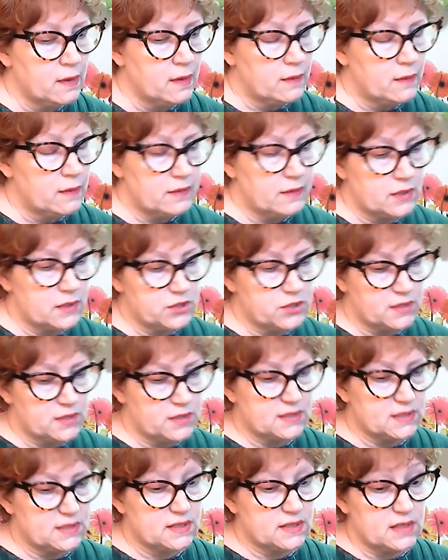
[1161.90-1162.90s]
Then she
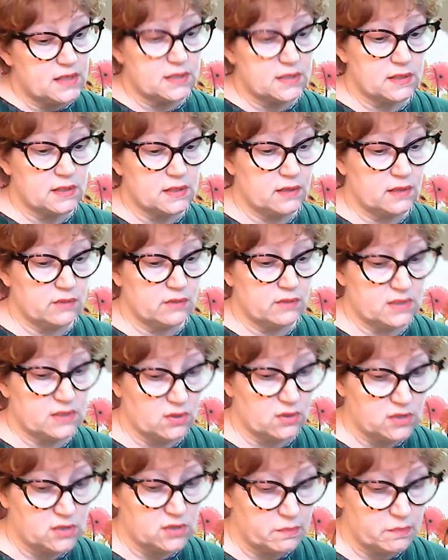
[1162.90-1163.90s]
seasoned it with
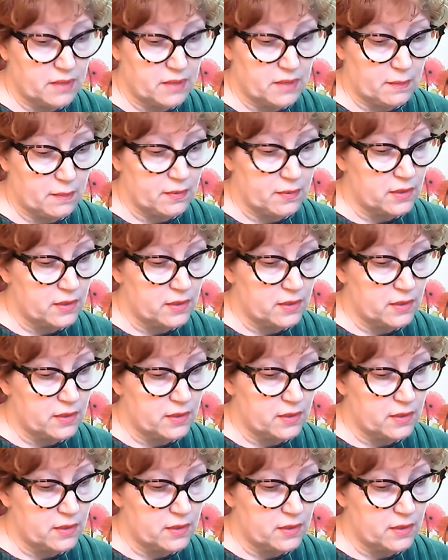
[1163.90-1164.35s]
salt and pepper